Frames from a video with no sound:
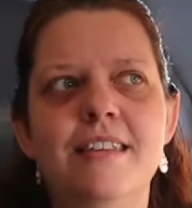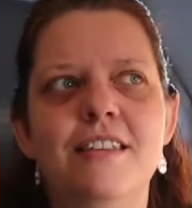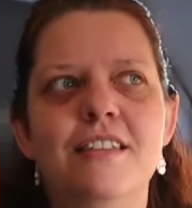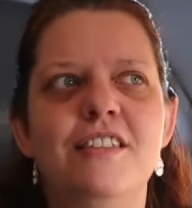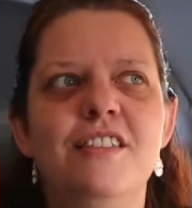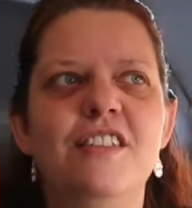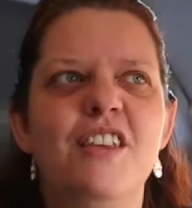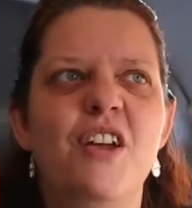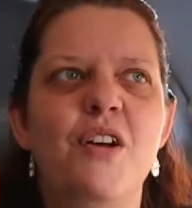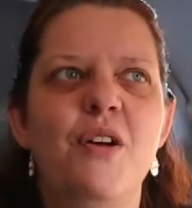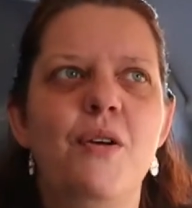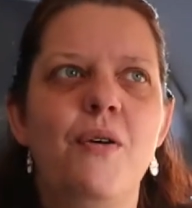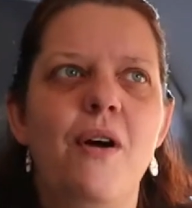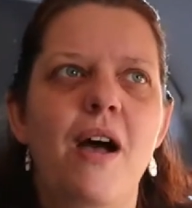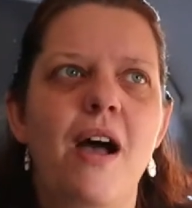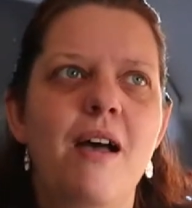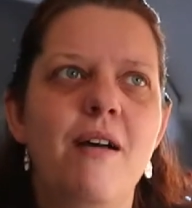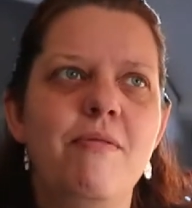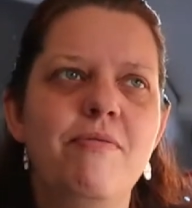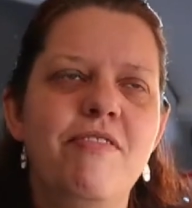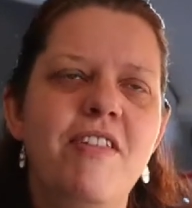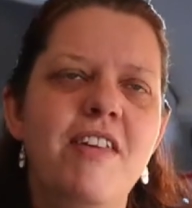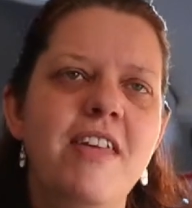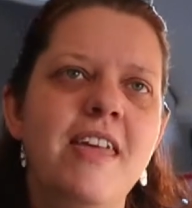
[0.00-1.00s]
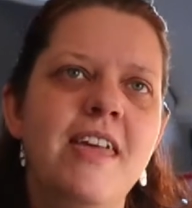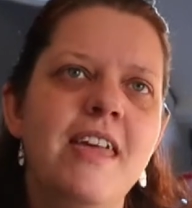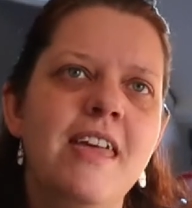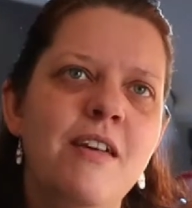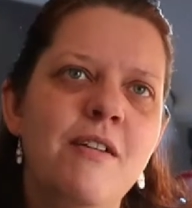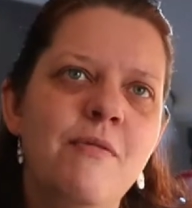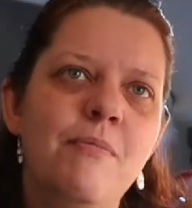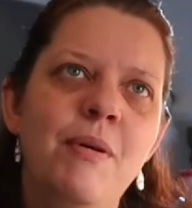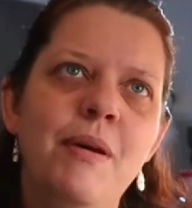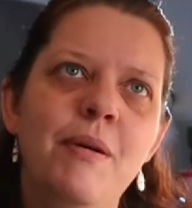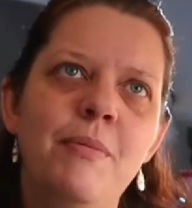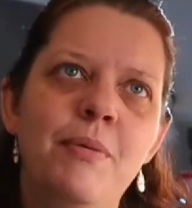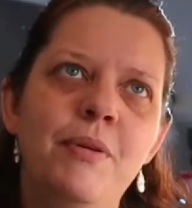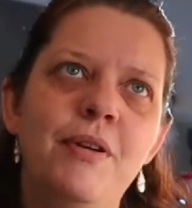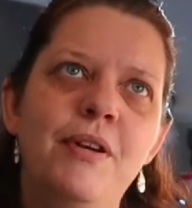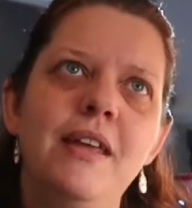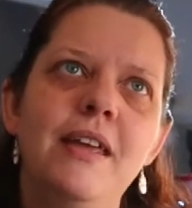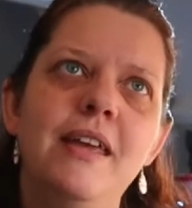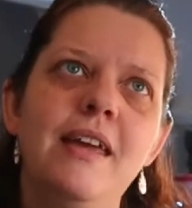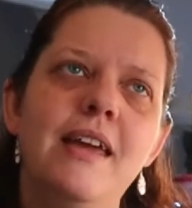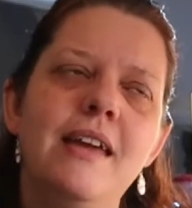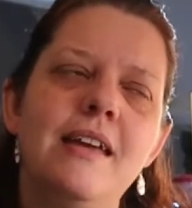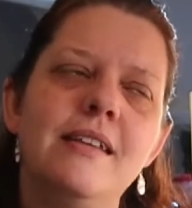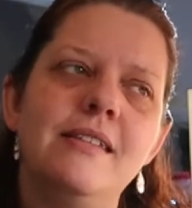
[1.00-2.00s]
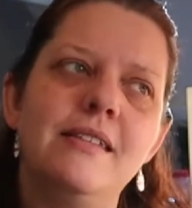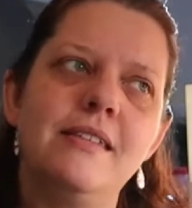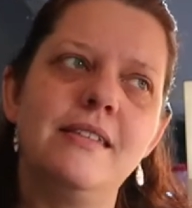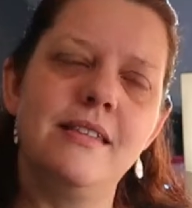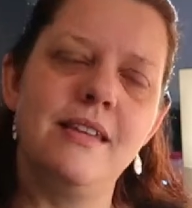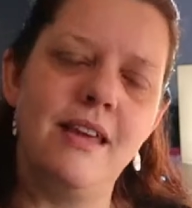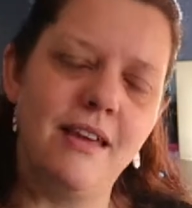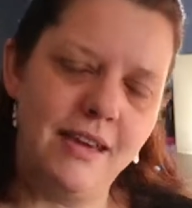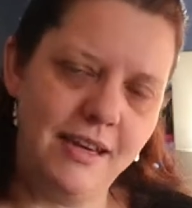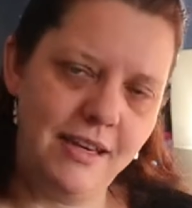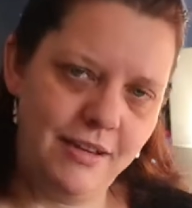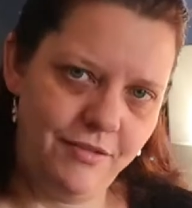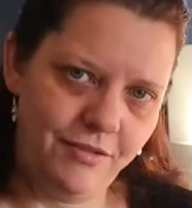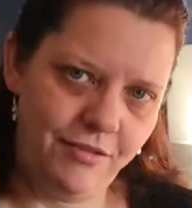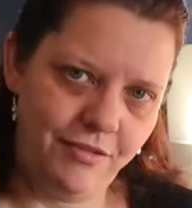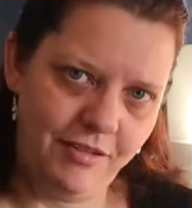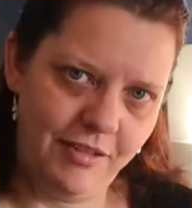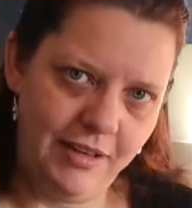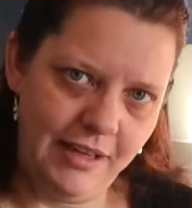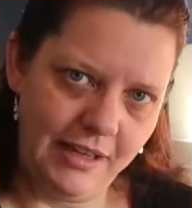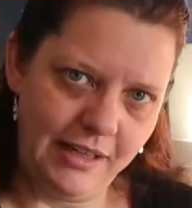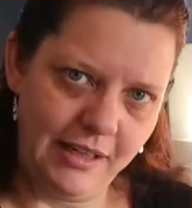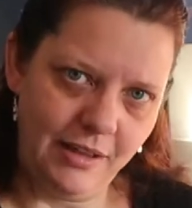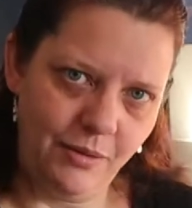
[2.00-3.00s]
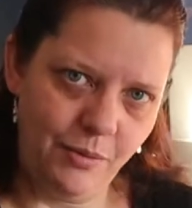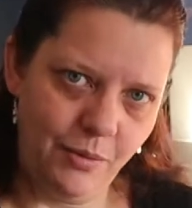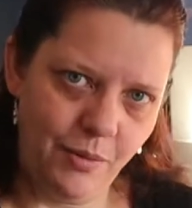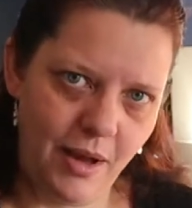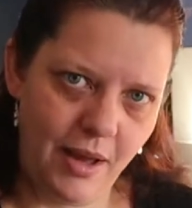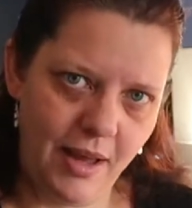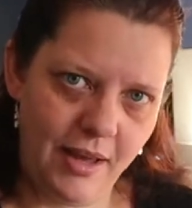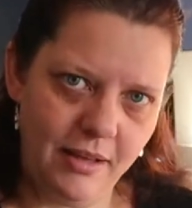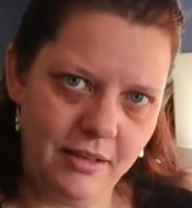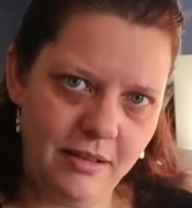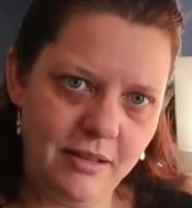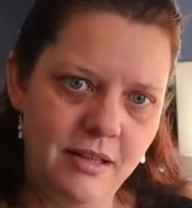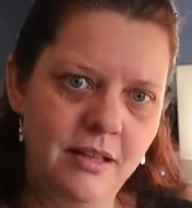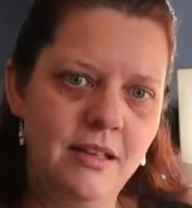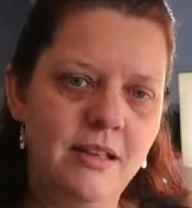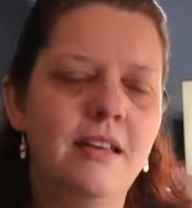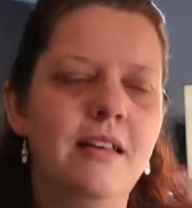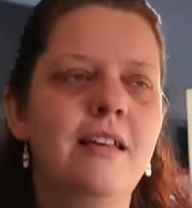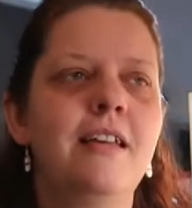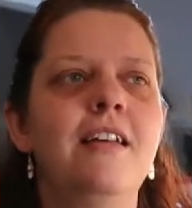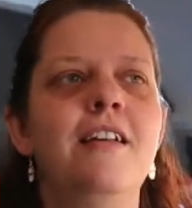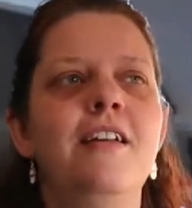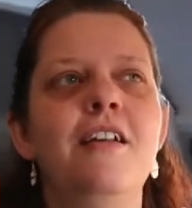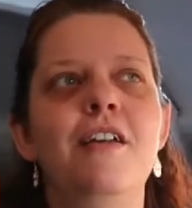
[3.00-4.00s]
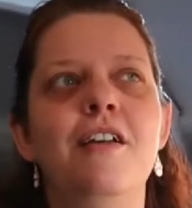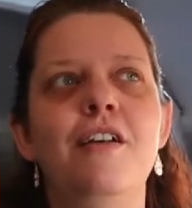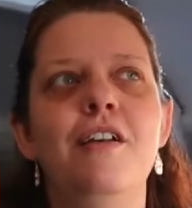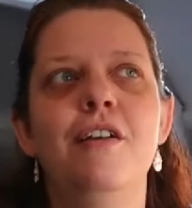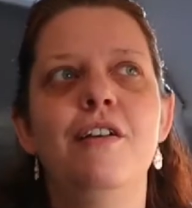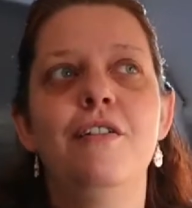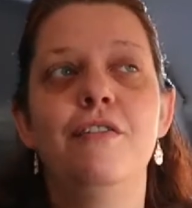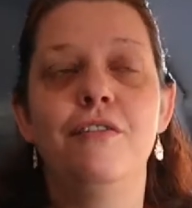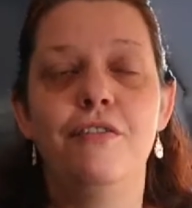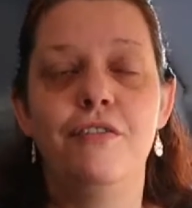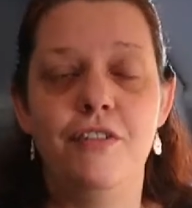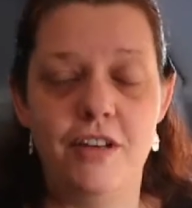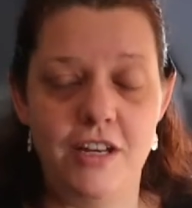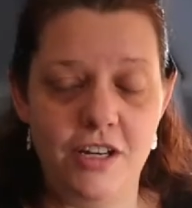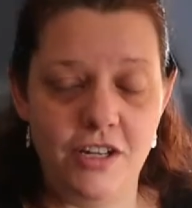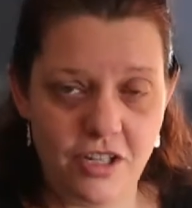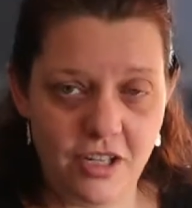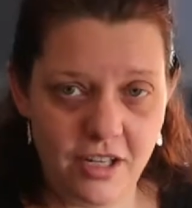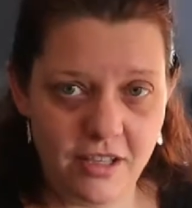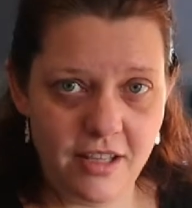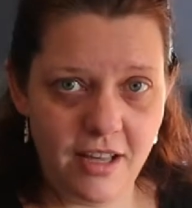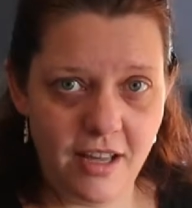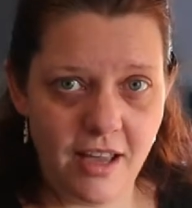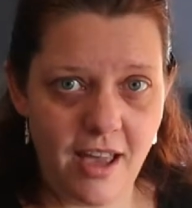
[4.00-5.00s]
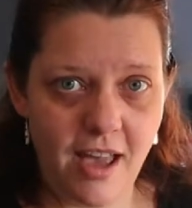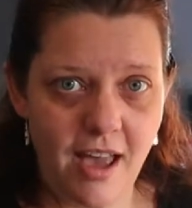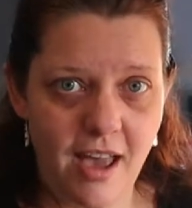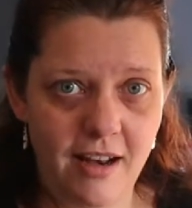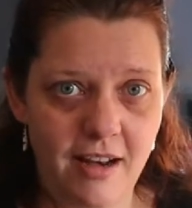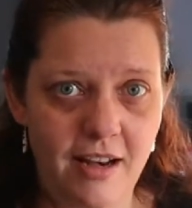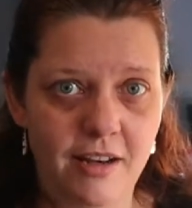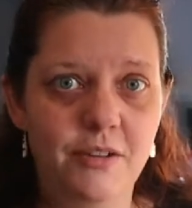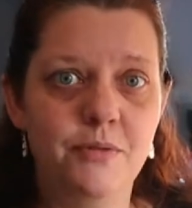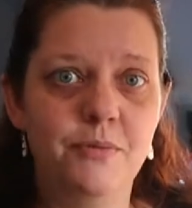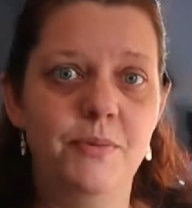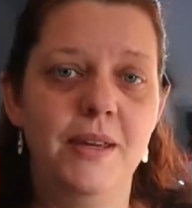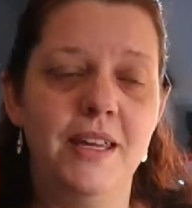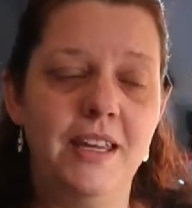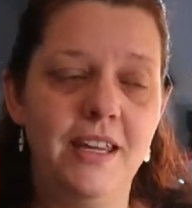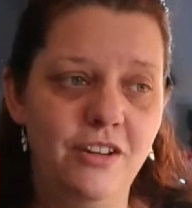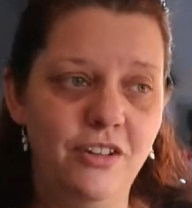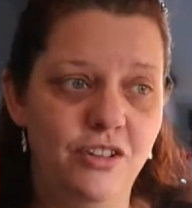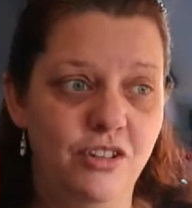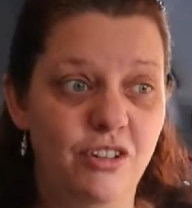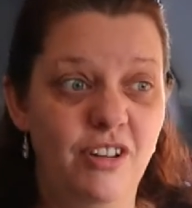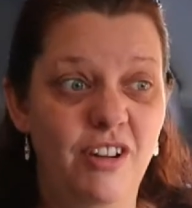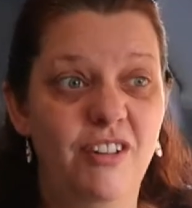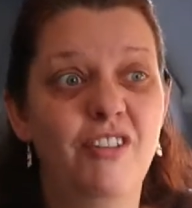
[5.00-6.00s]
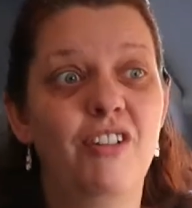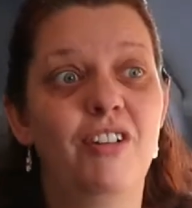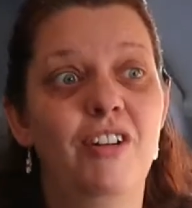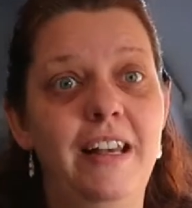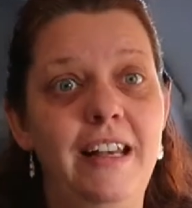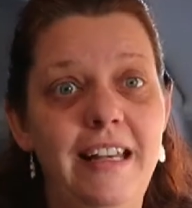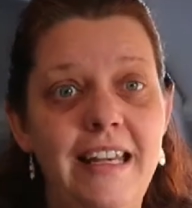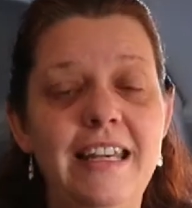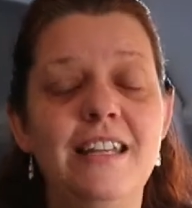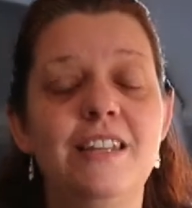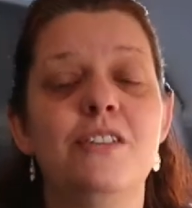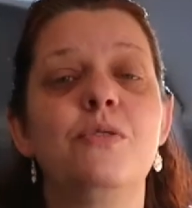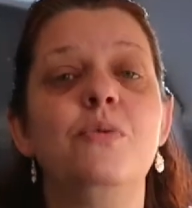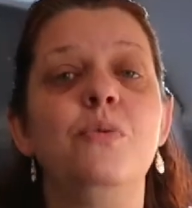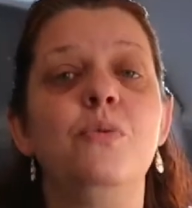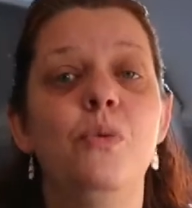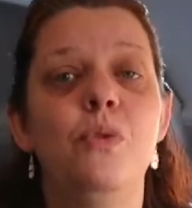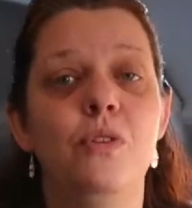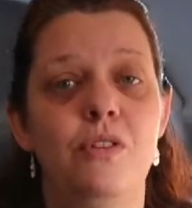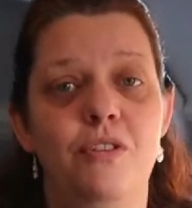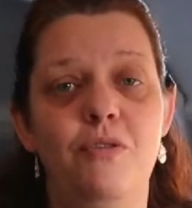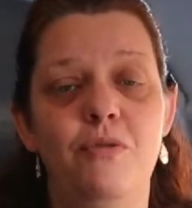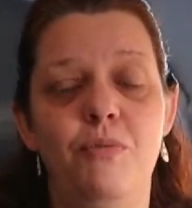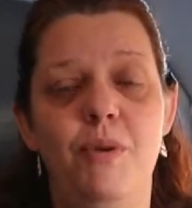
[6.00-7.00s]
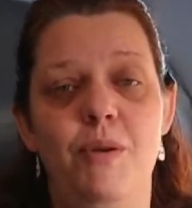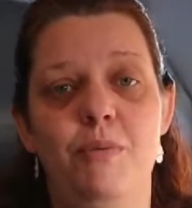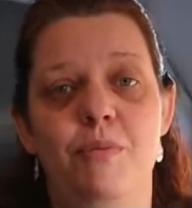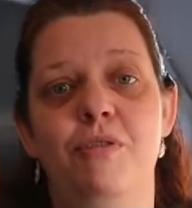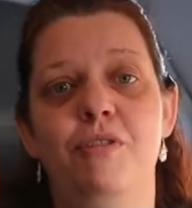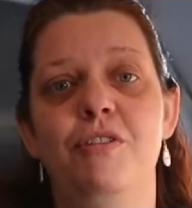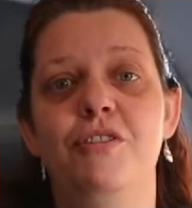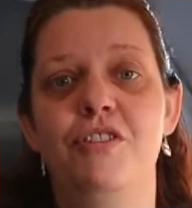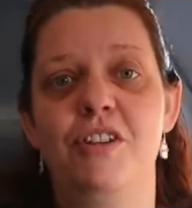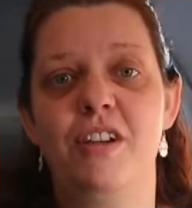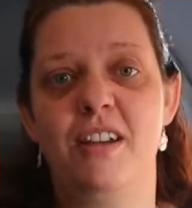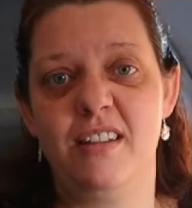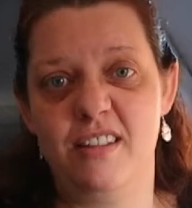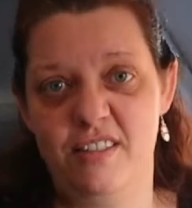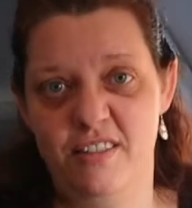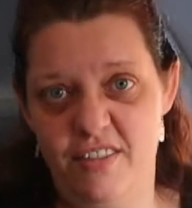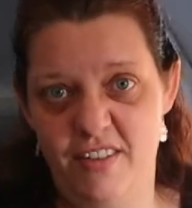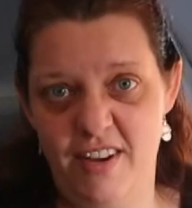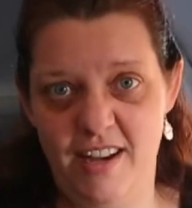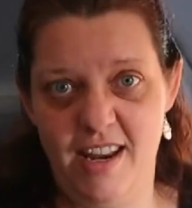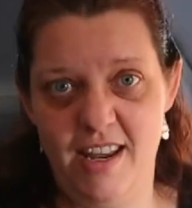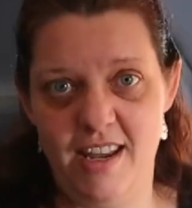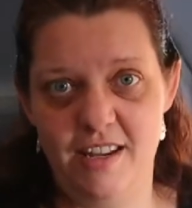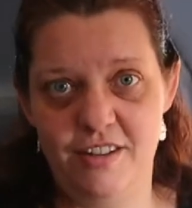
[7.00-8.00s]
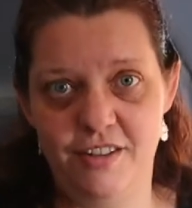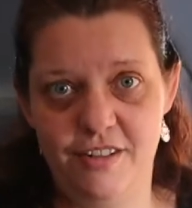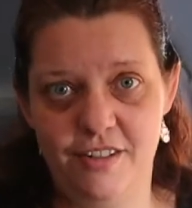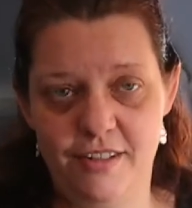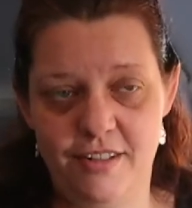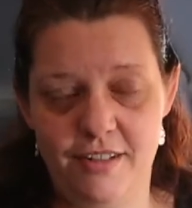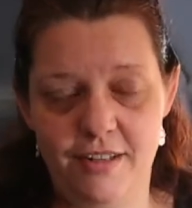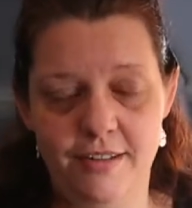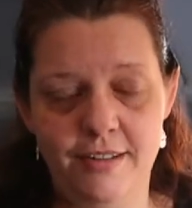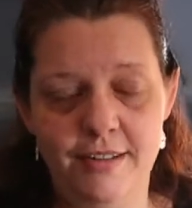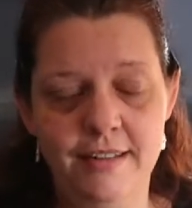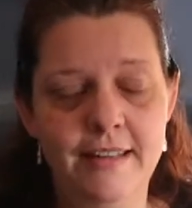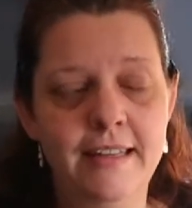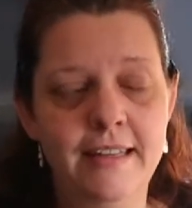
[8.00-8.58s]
So I'm thinking about putting it aside for a little while, finishing the garland, making sure I've got at least one of my projects finished,